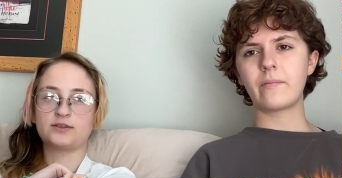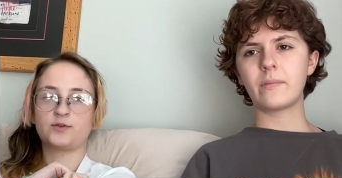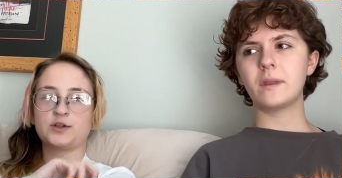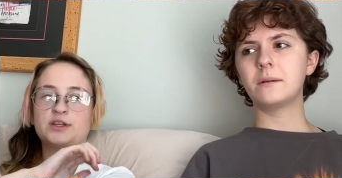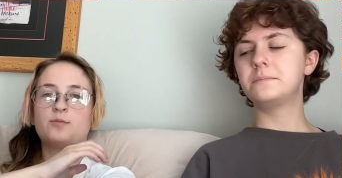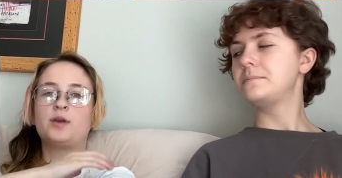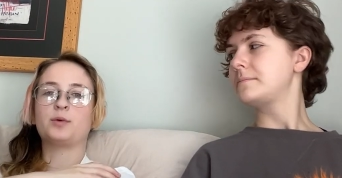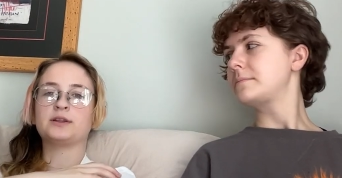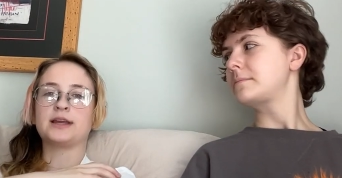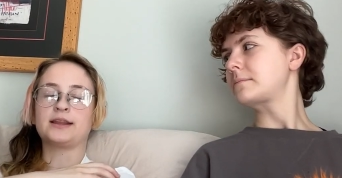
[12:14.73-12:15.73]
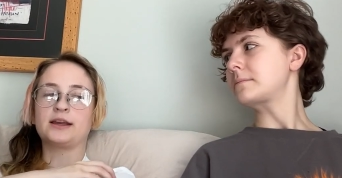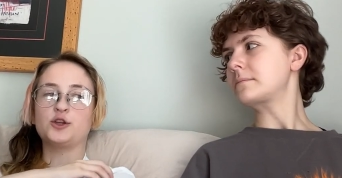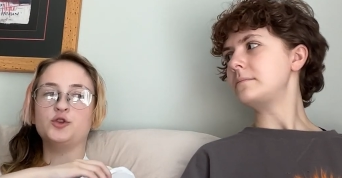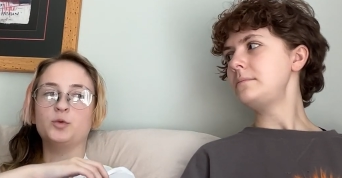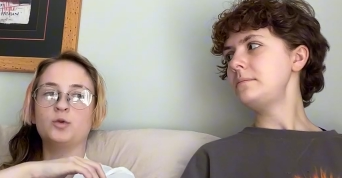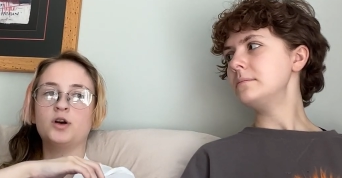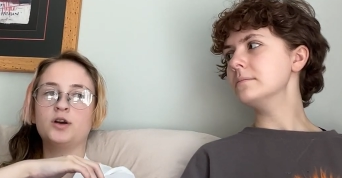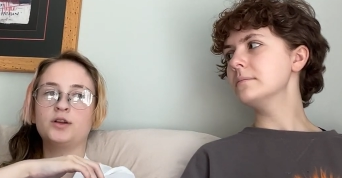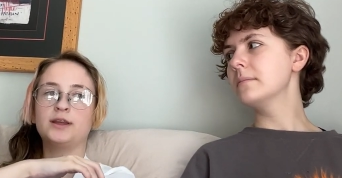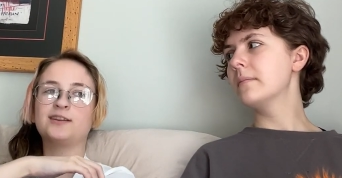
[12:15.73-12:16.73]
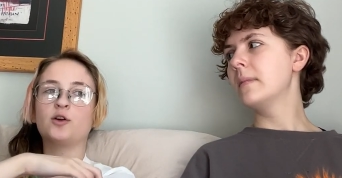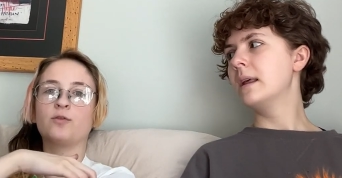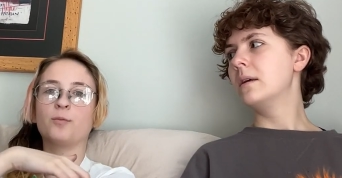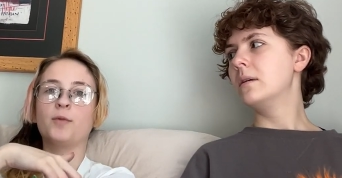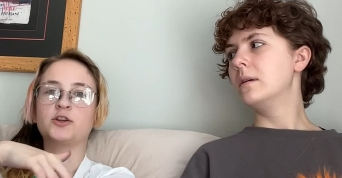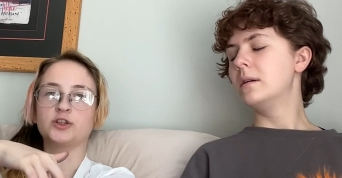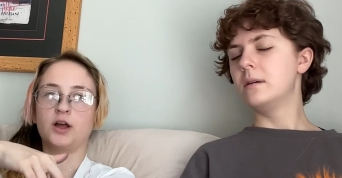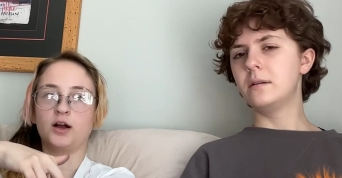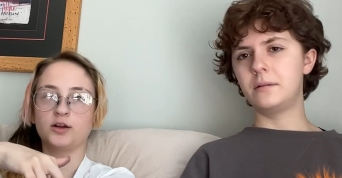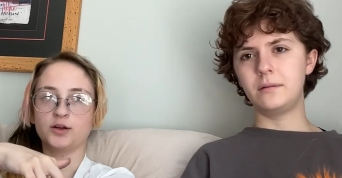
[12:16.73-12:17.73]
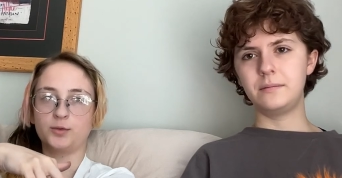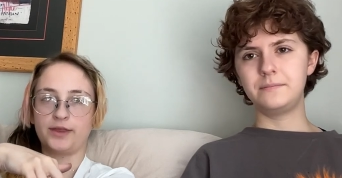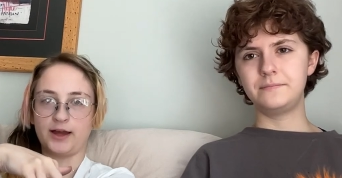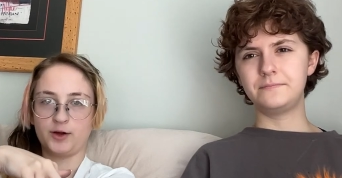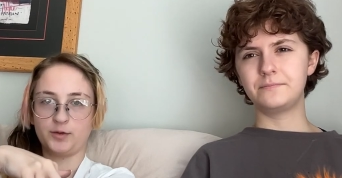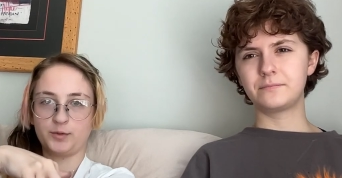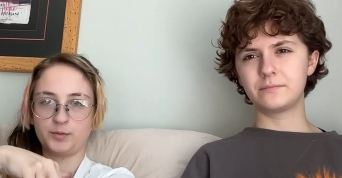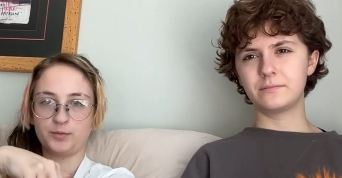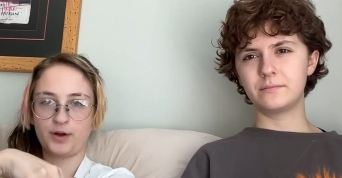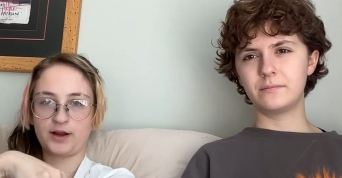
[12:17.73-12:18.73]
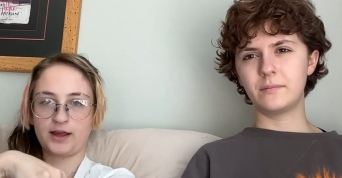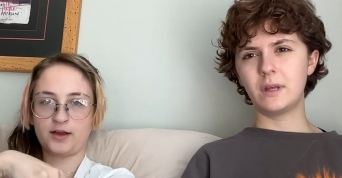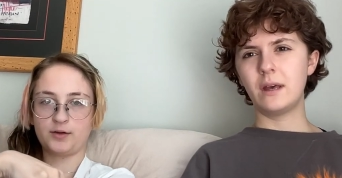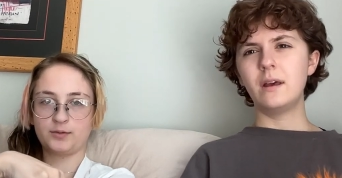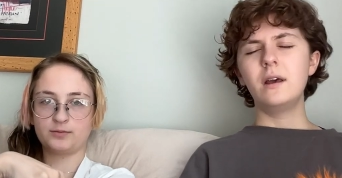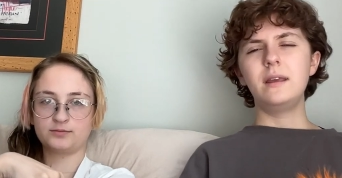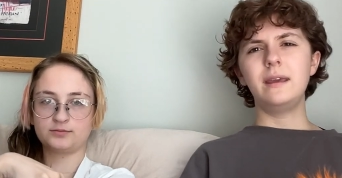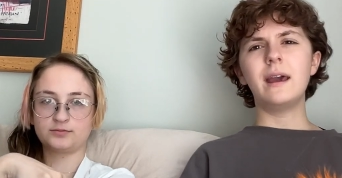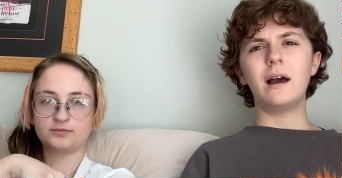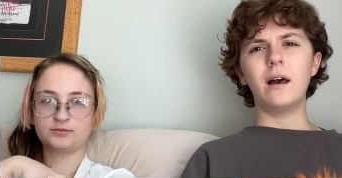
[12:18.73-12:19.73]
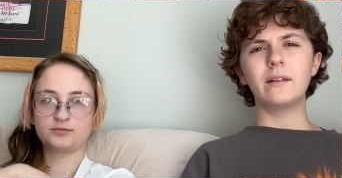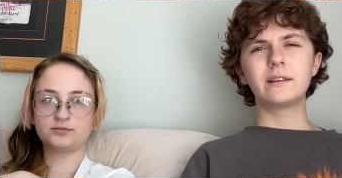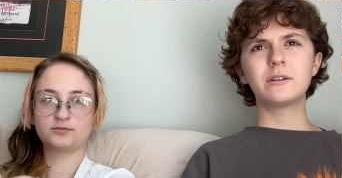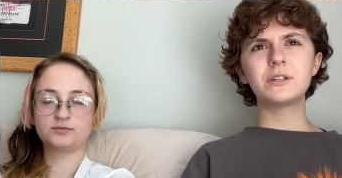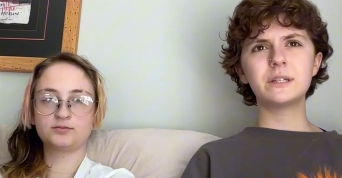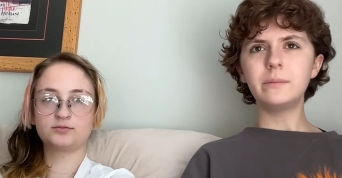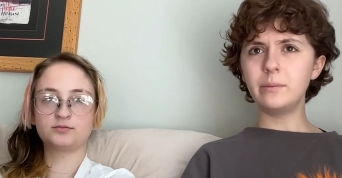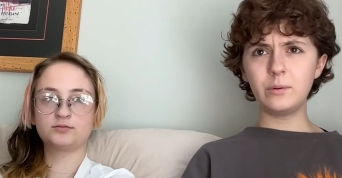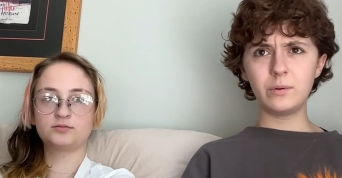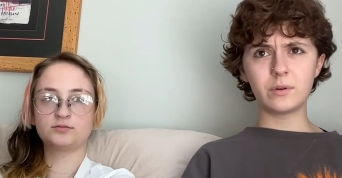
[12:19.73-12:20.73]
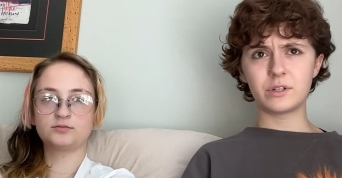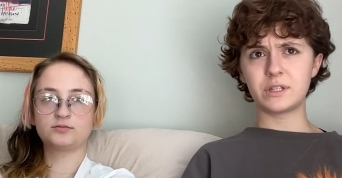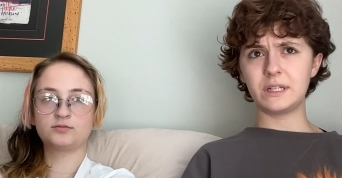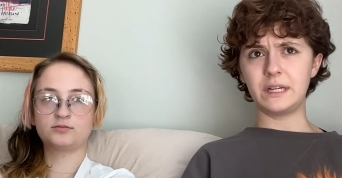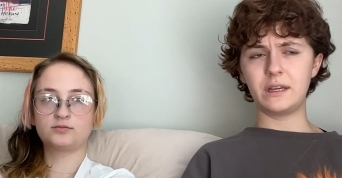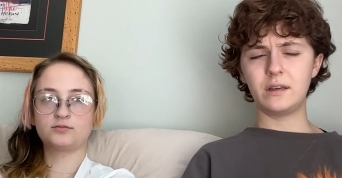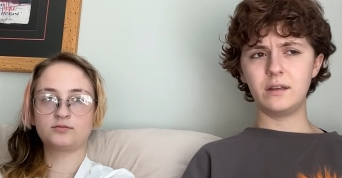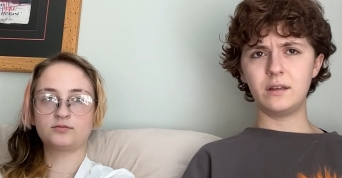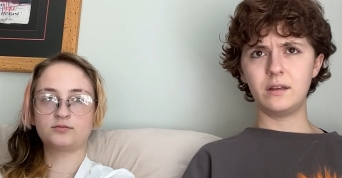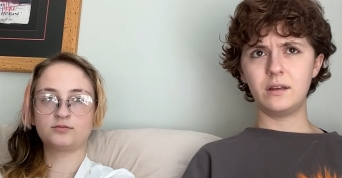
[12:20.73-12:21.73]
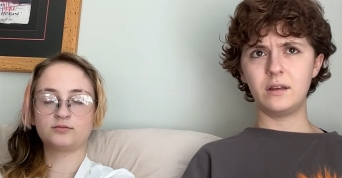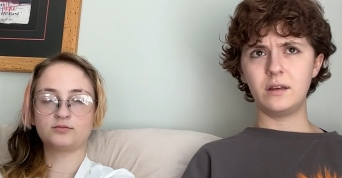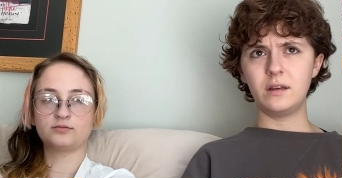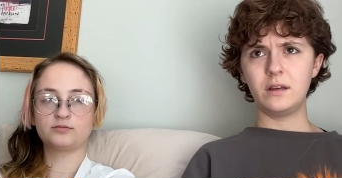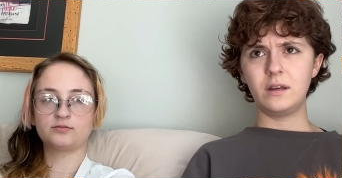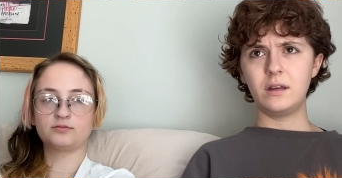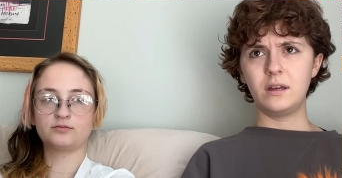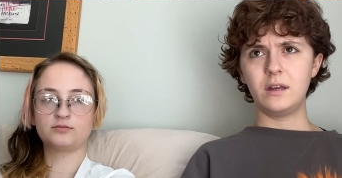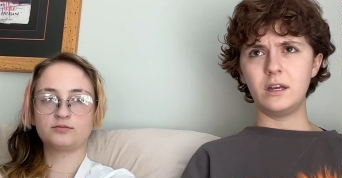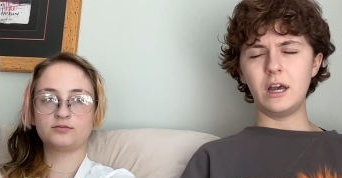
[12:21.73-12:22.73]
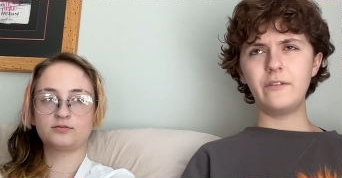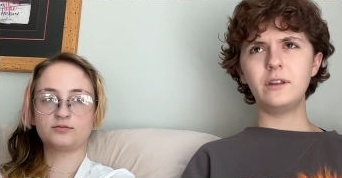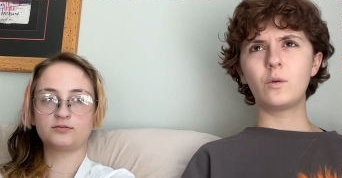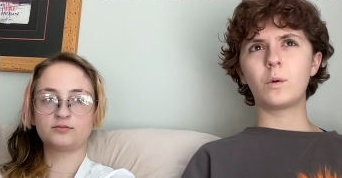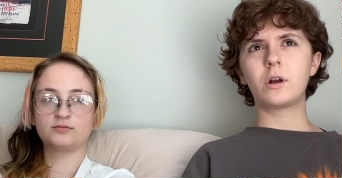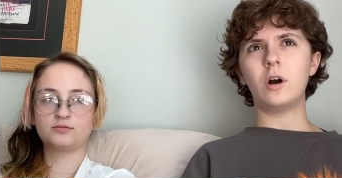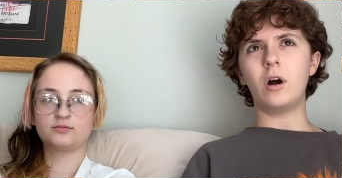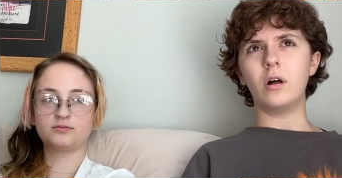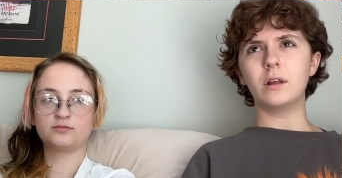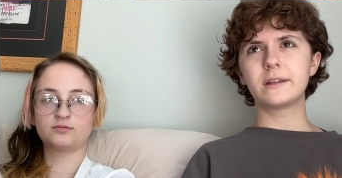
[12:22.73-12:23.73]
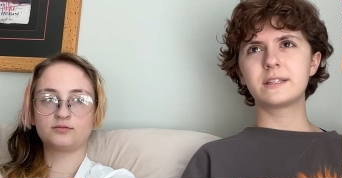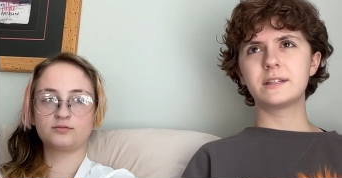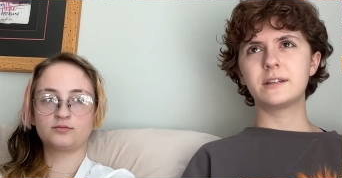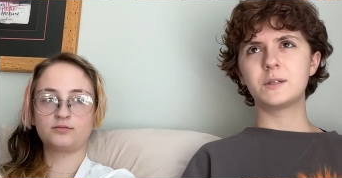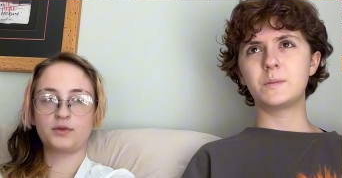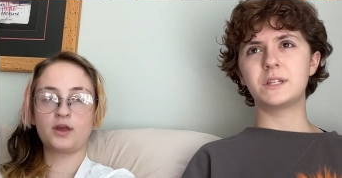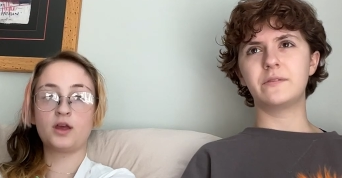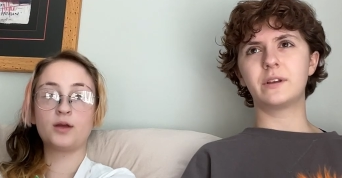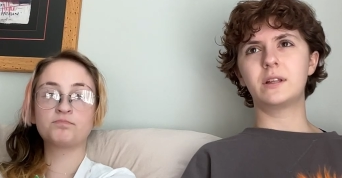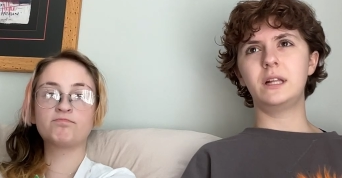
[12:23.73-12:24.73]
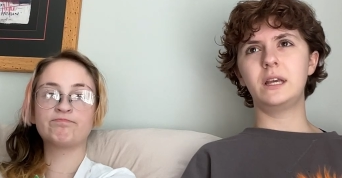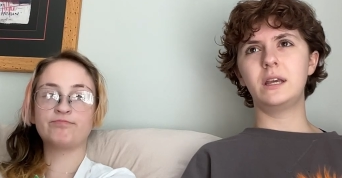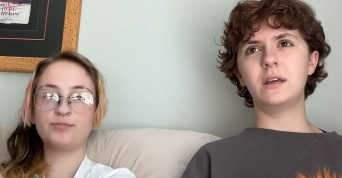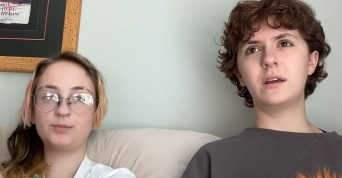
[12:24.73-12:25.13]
Speaker 1: for some people, it's like they can do they can go for much longer without burning out.
Speaker 2: Yeah, like there's some people who are just like I feel like workaholics specifically.